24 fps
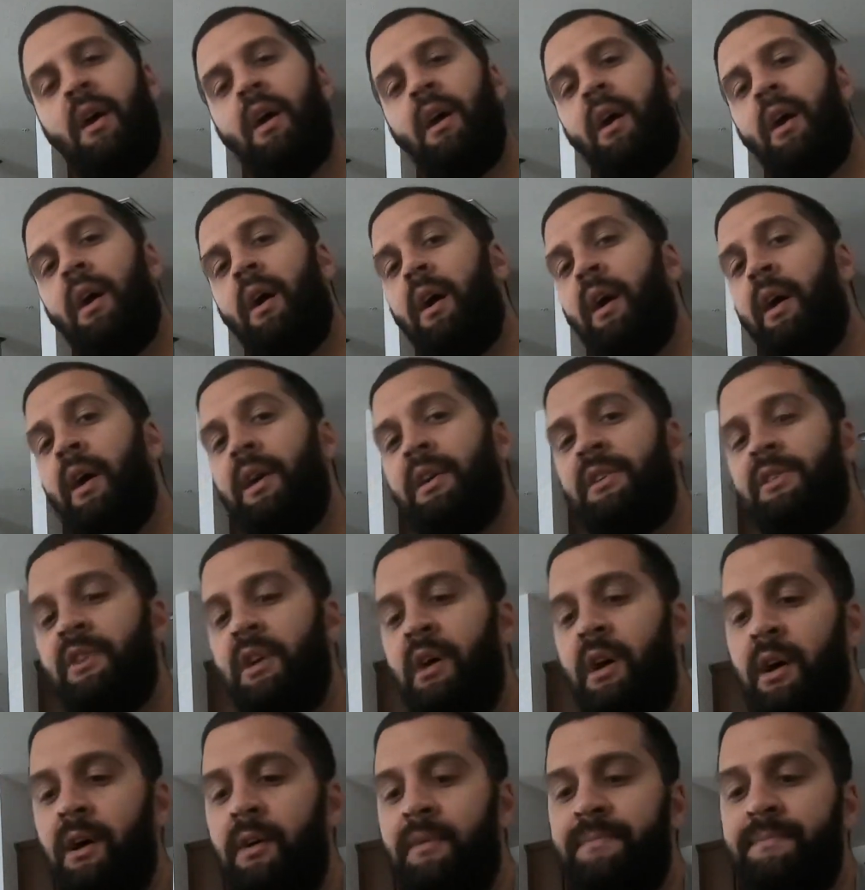All right,
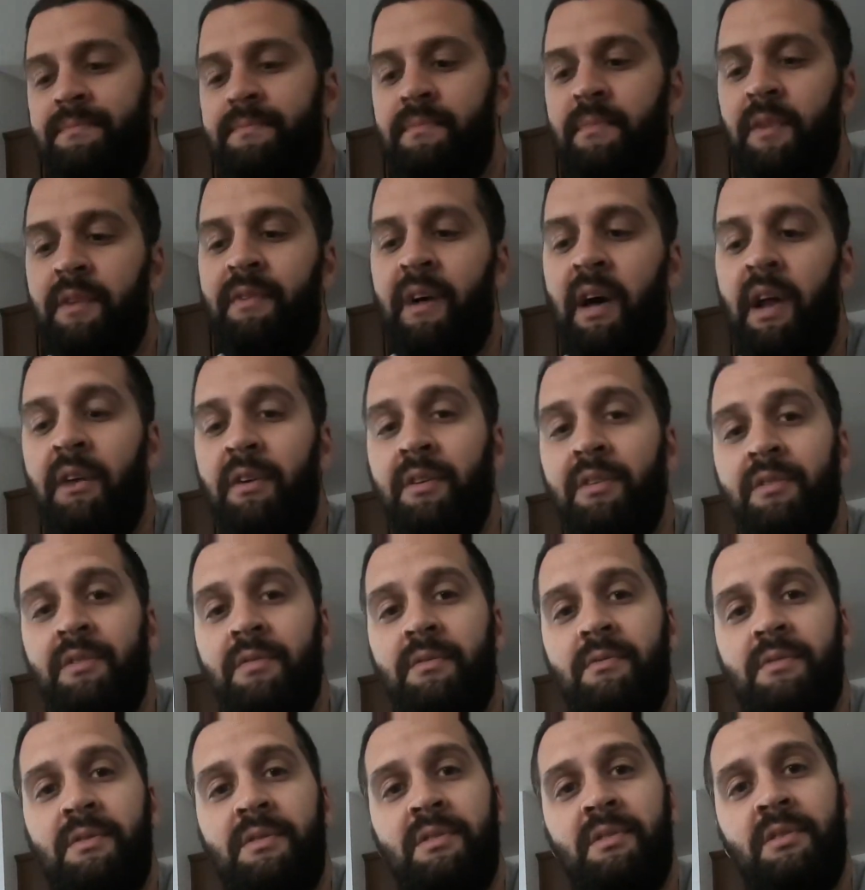y'all. If I don't
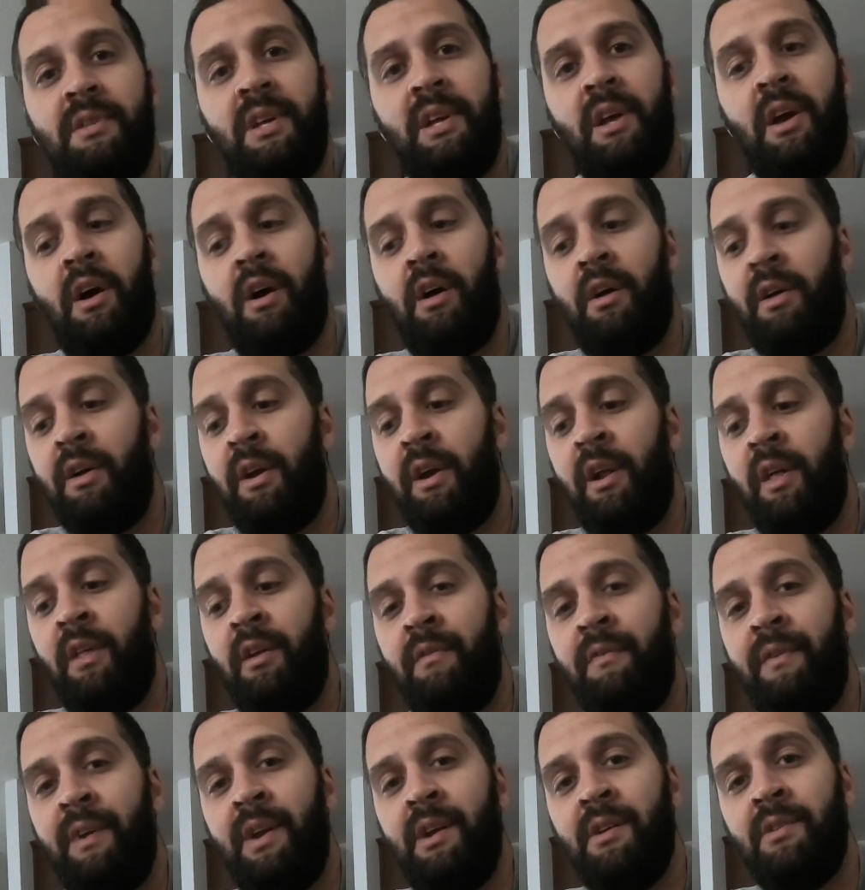see y'all in another
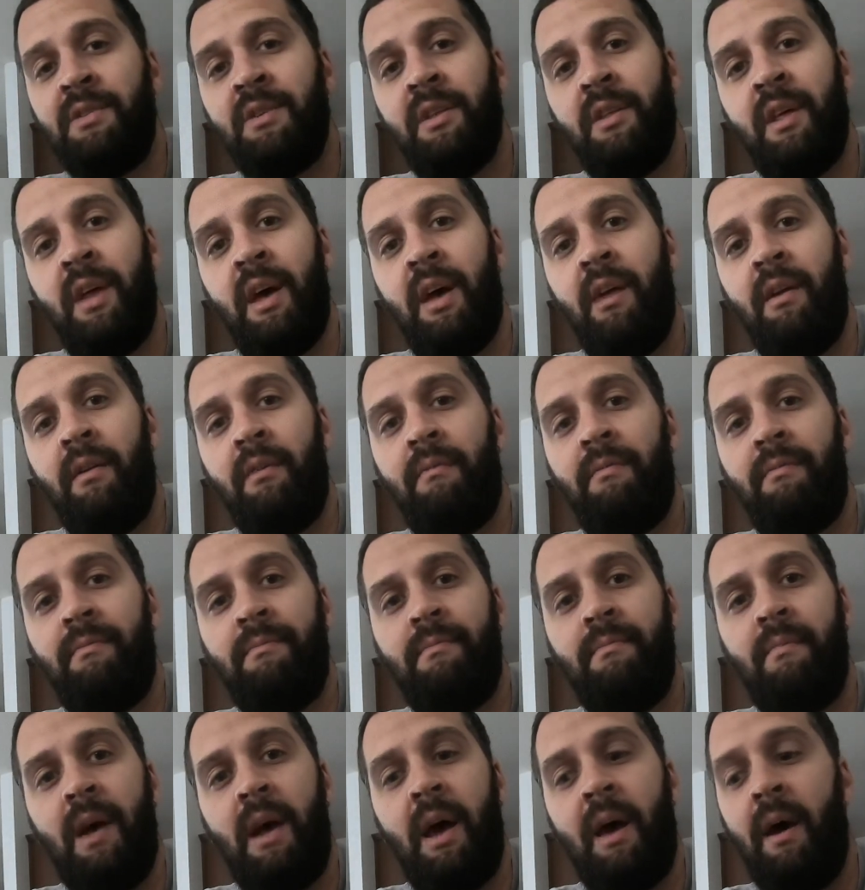video until then,
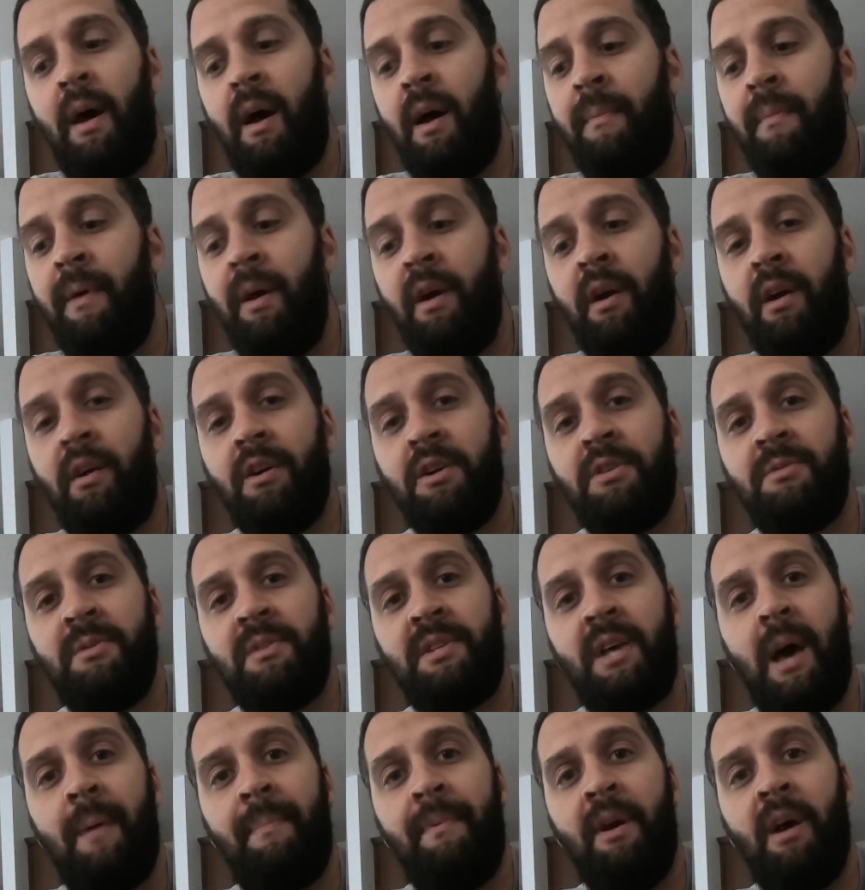Merry Christmas,
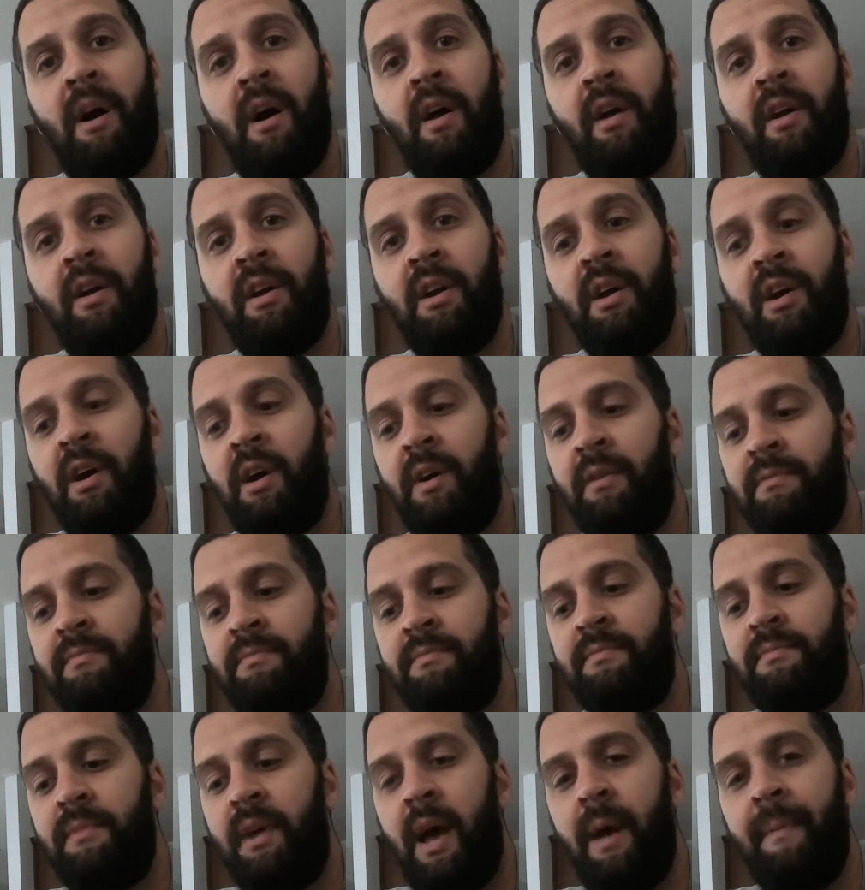Happy Hanukkah,
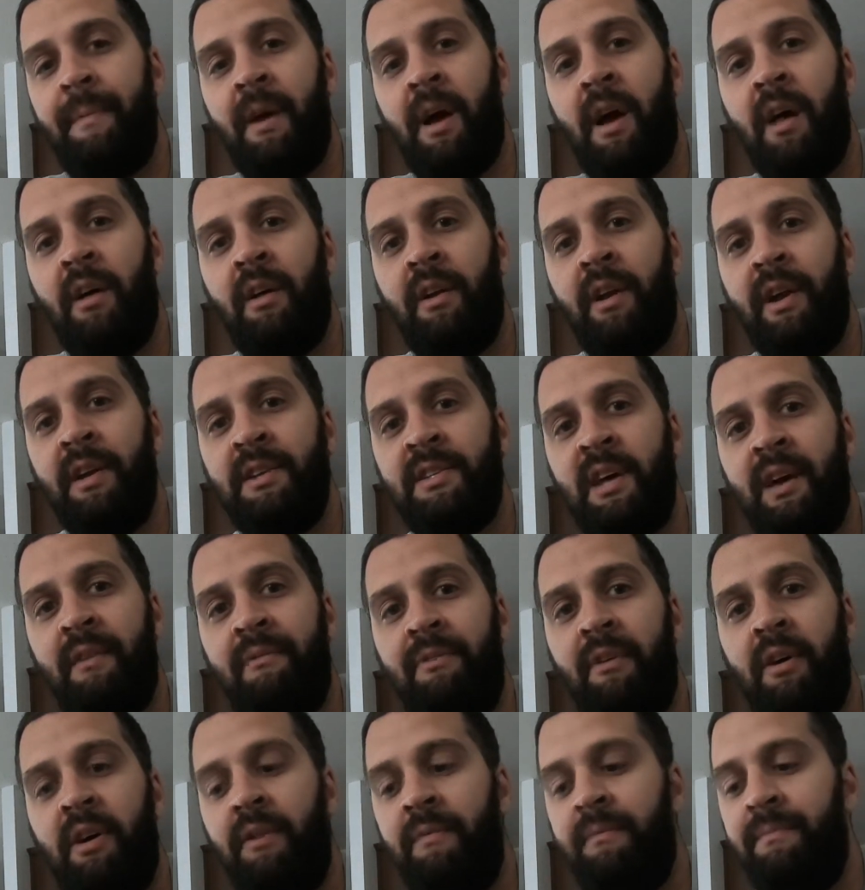and Happy Holidays. Have
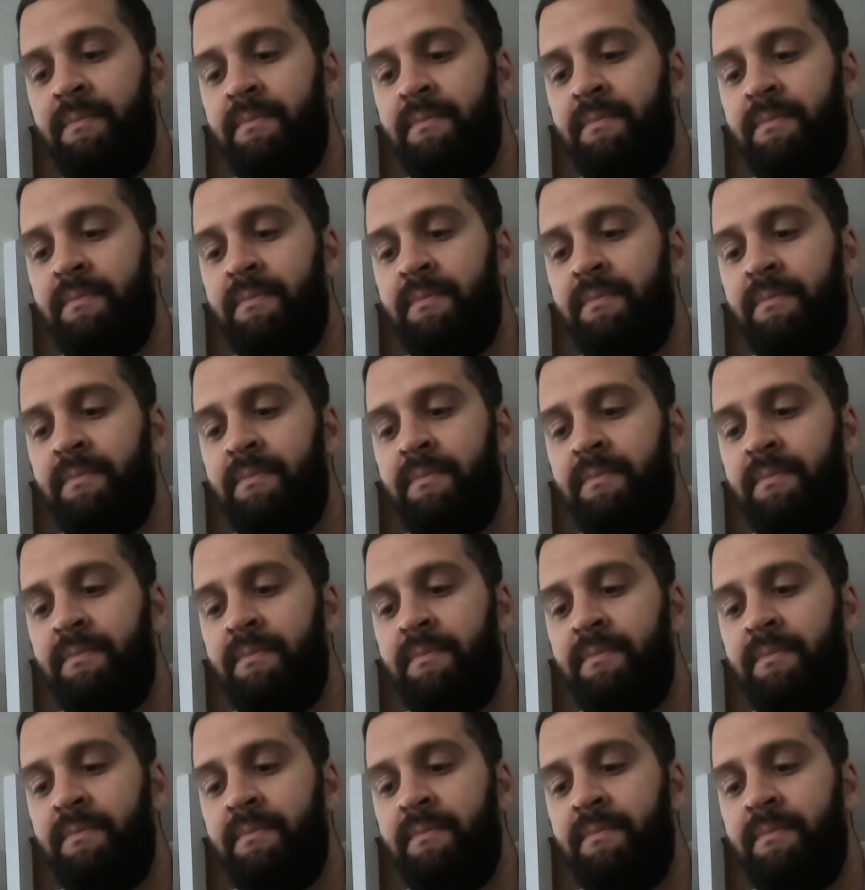fun.